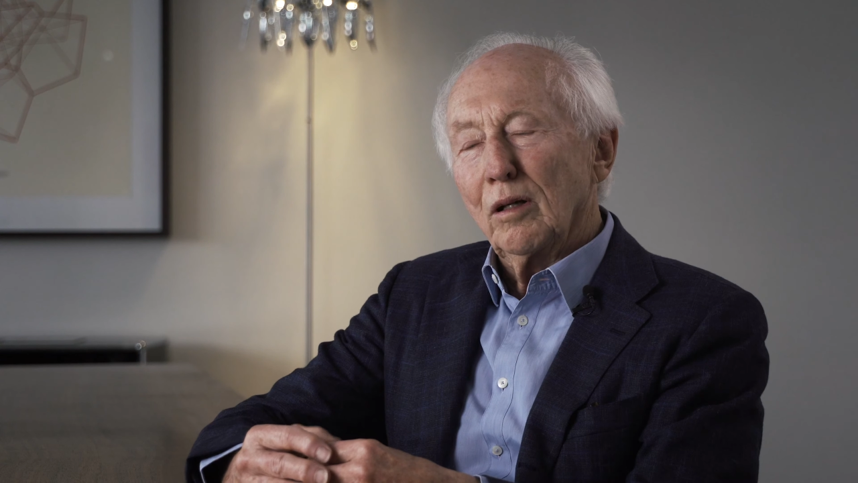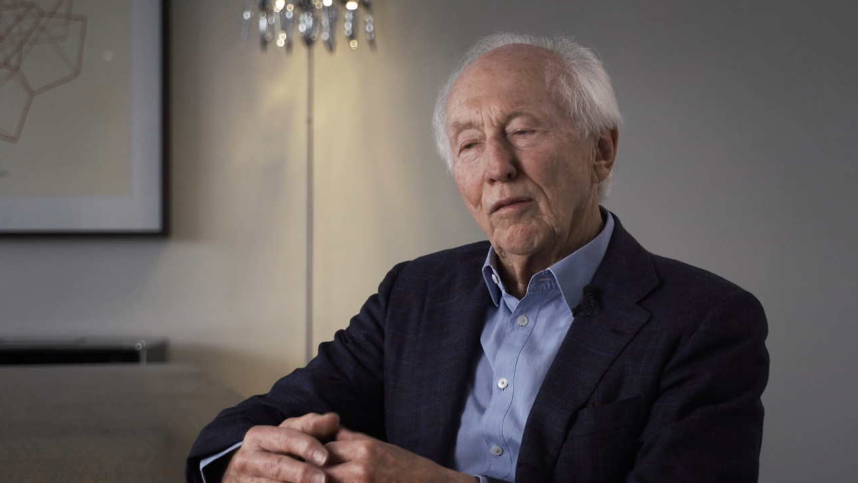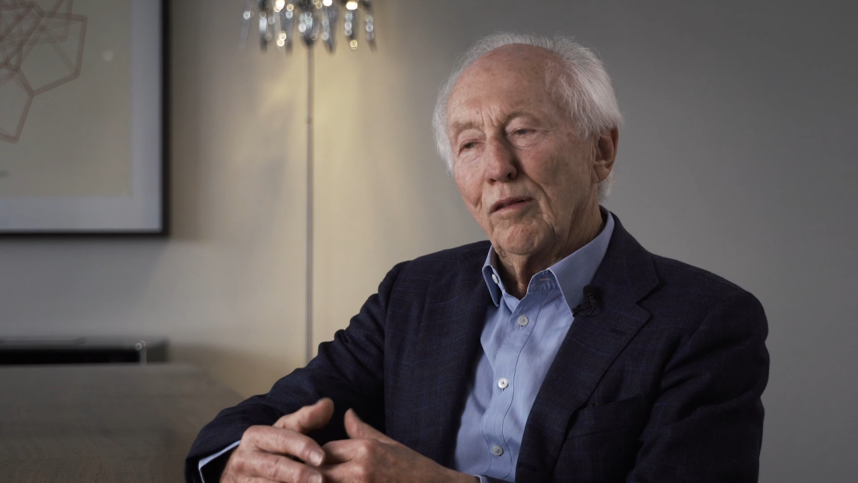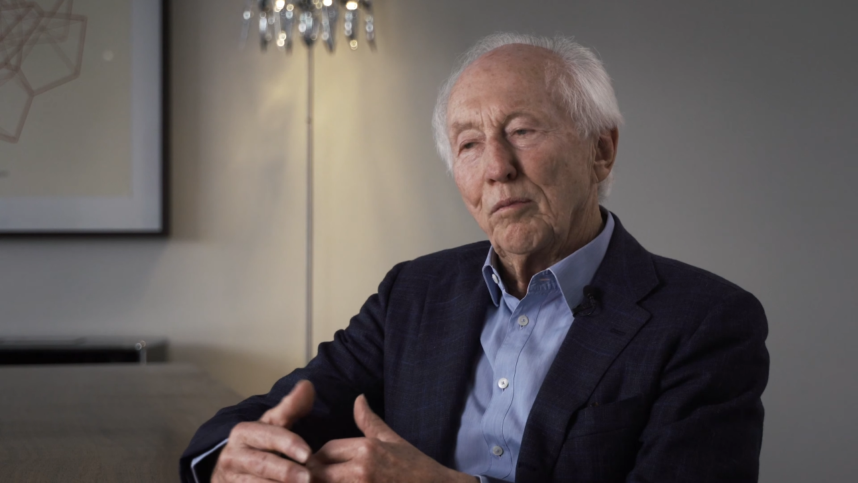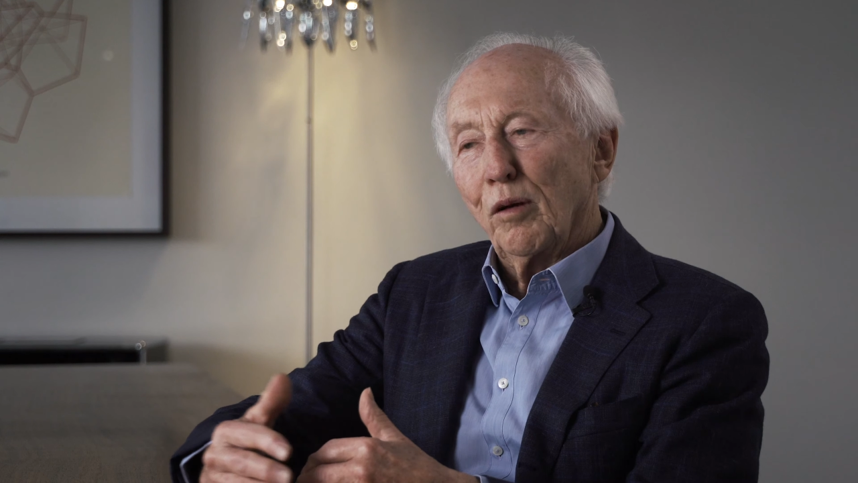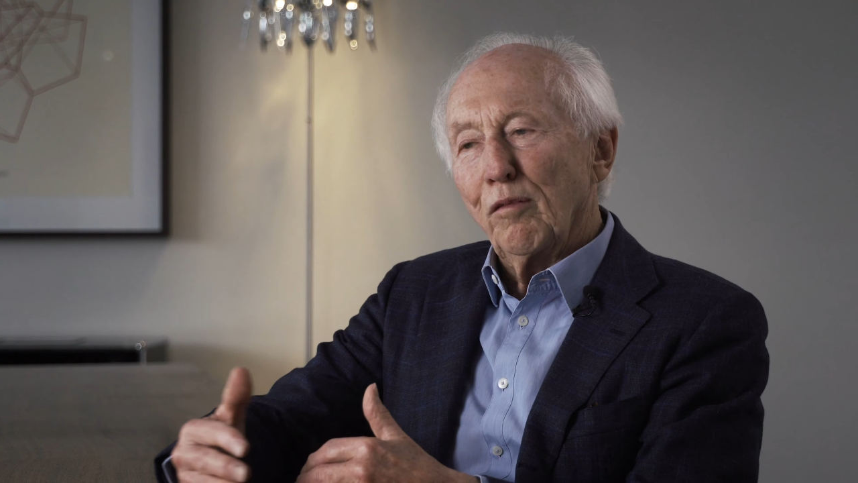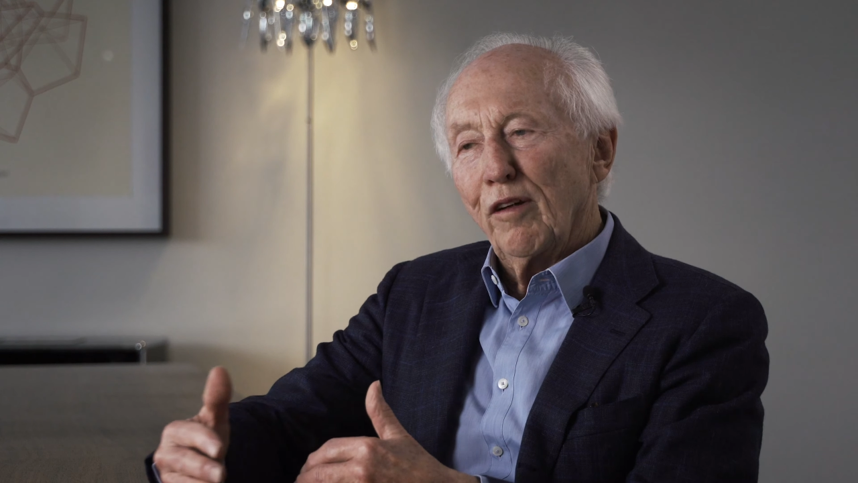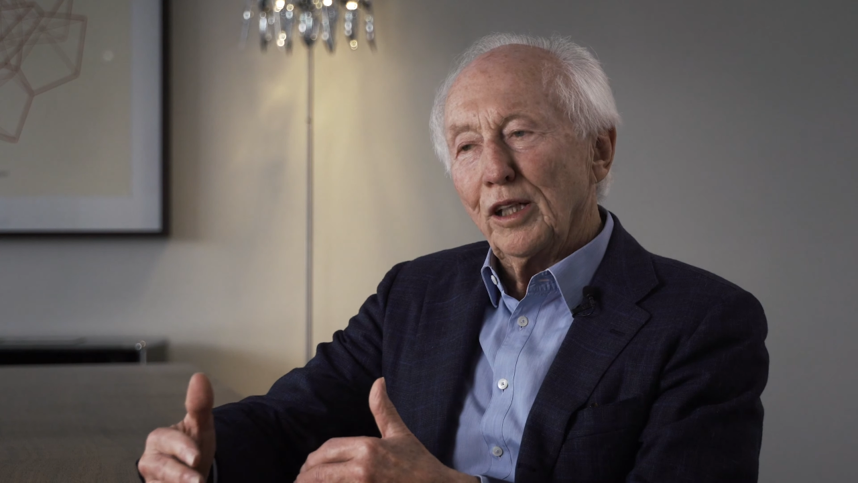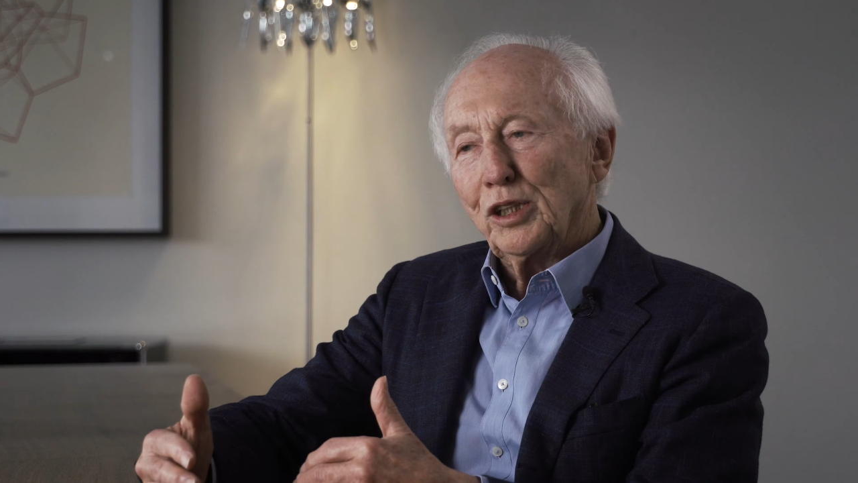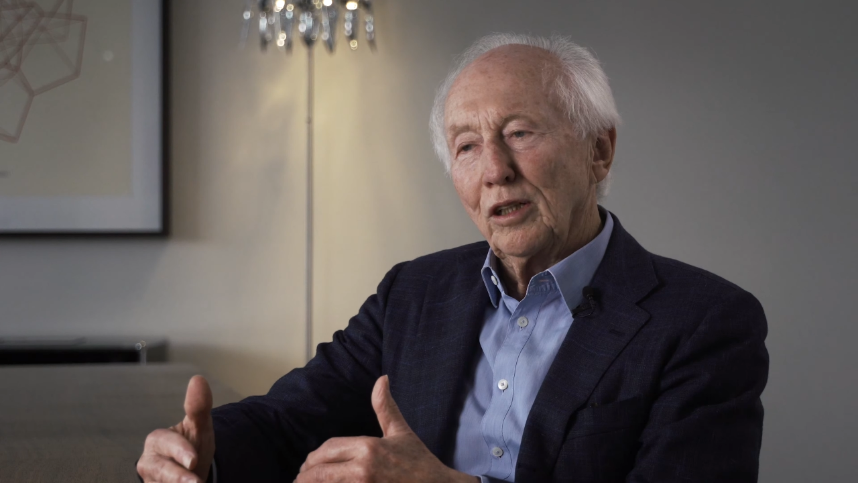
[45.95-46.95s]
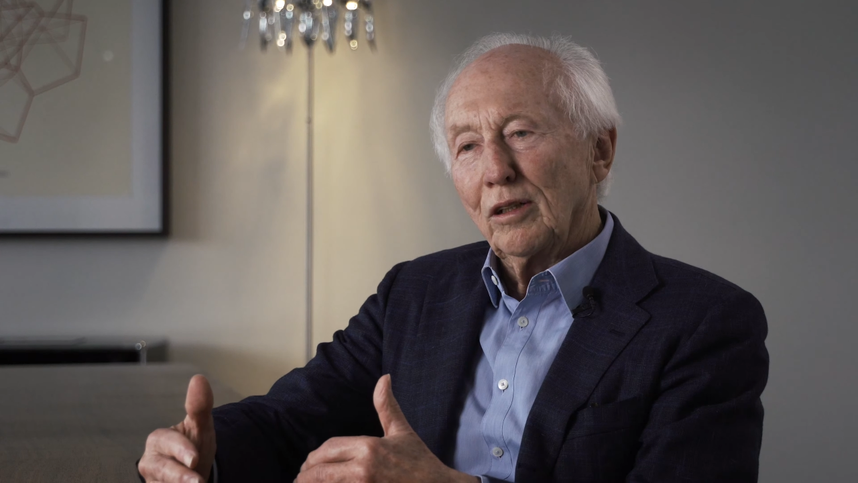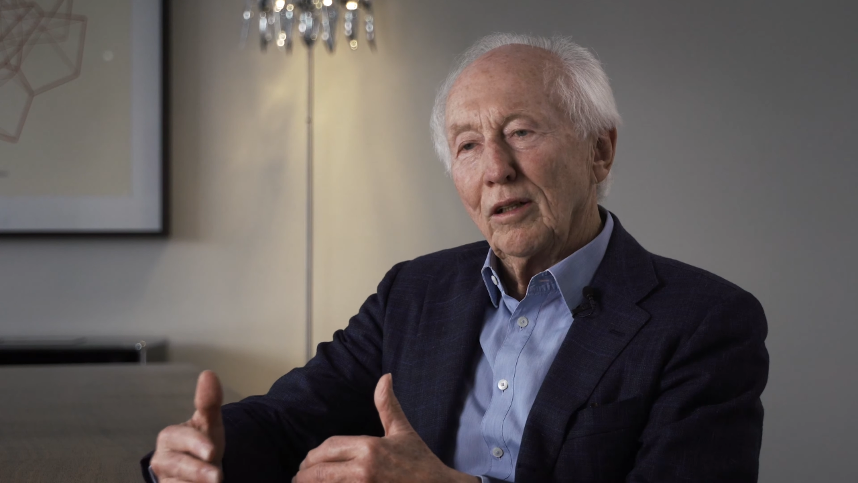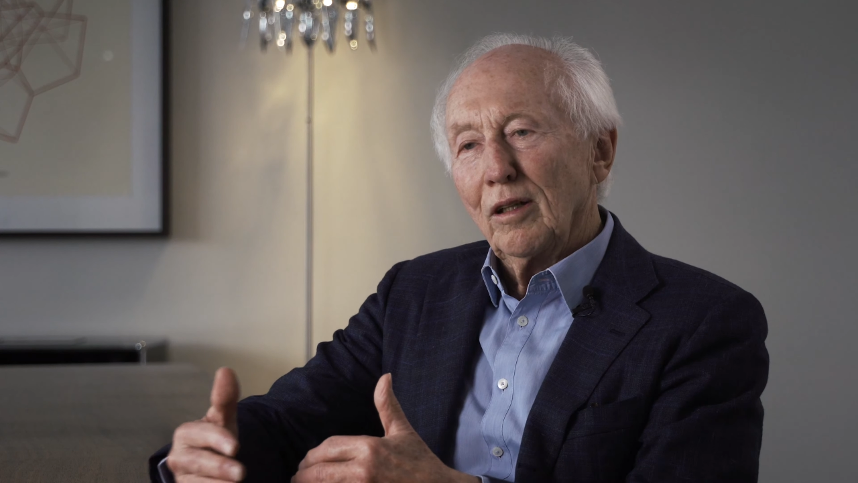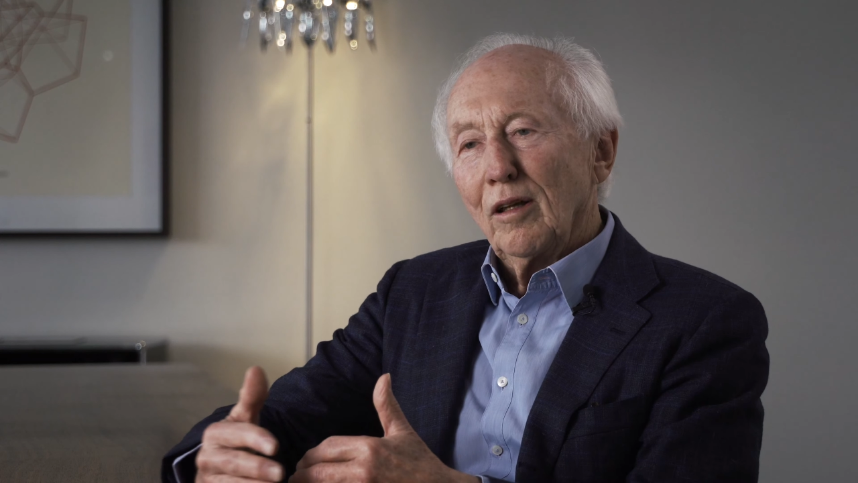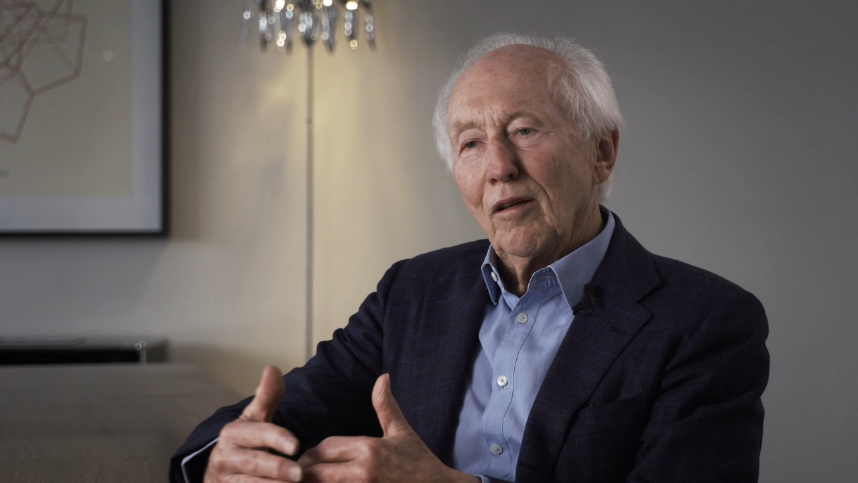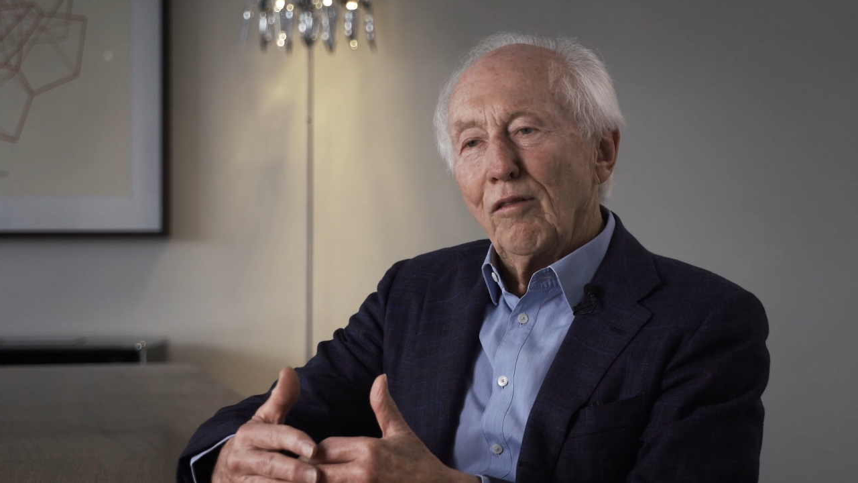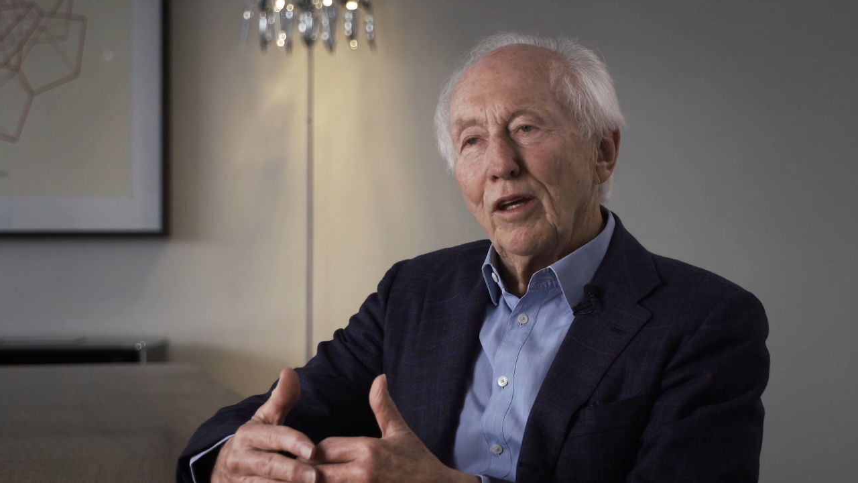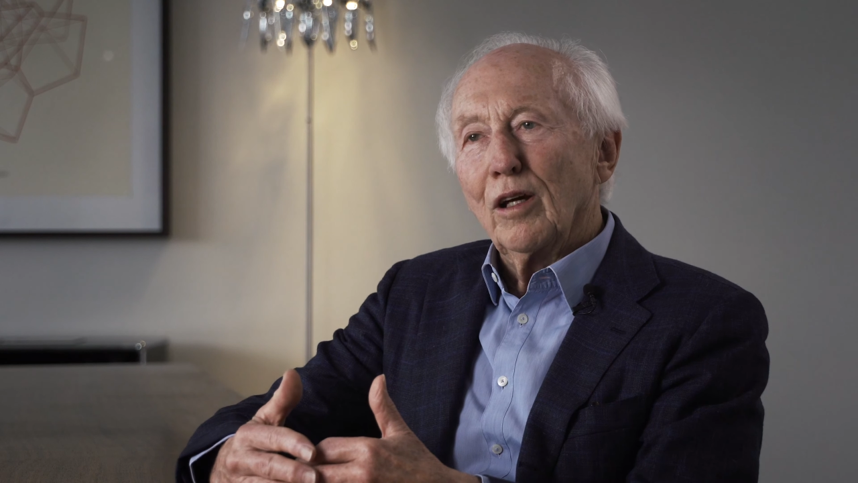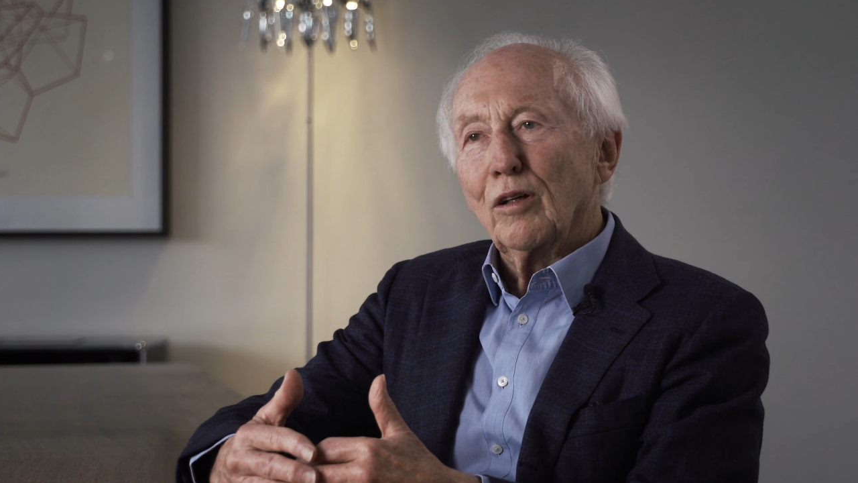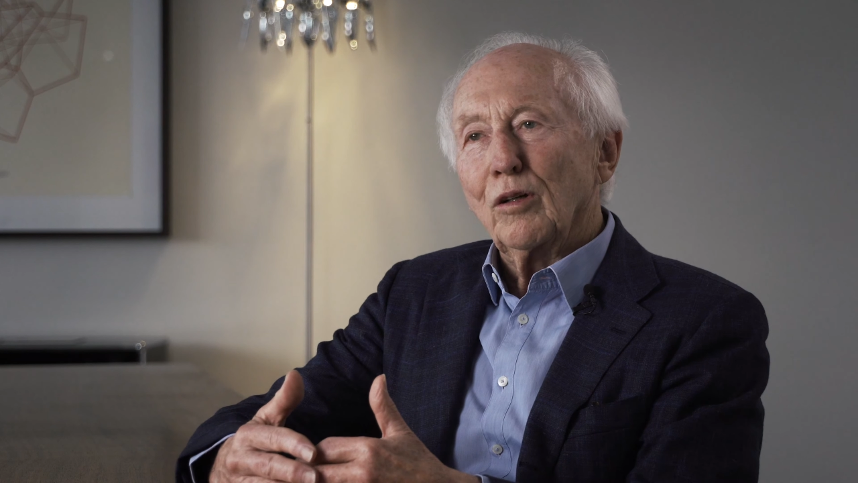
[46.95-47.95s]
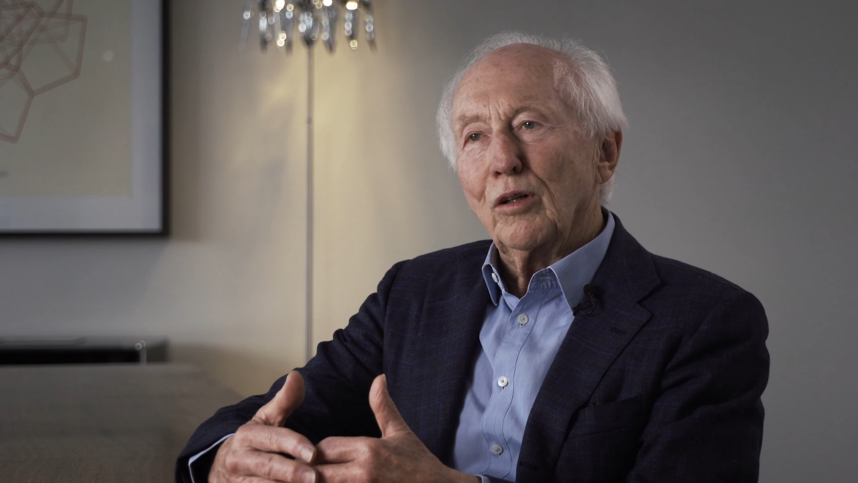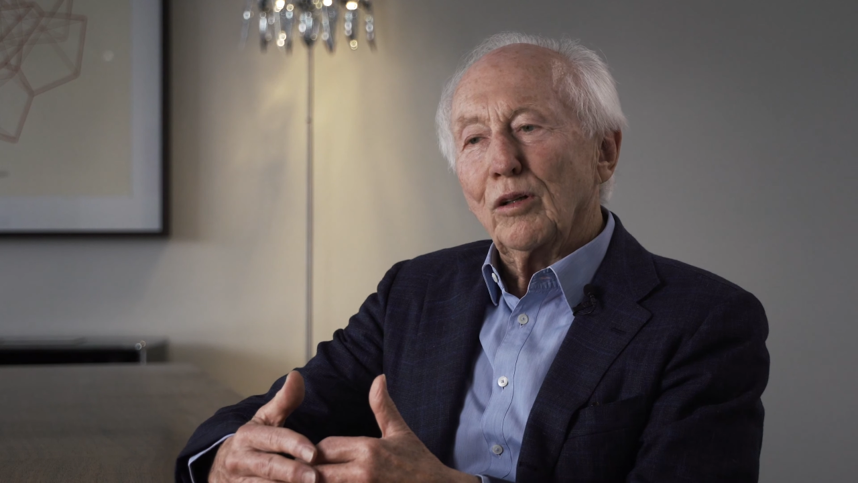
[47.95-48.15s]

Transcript: have a profession where you